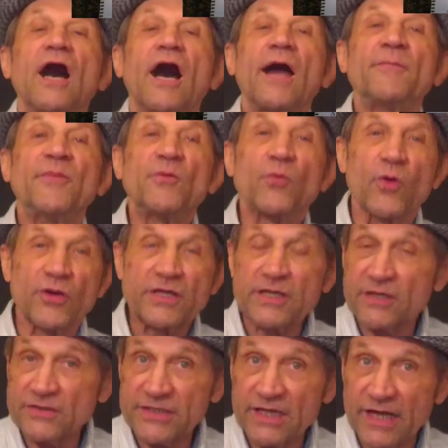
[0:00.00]
I'd been working
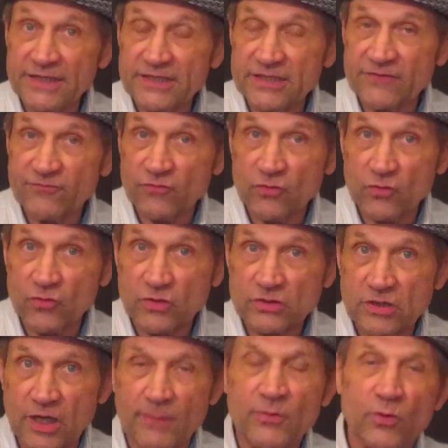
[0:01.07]
on the idea for a long time,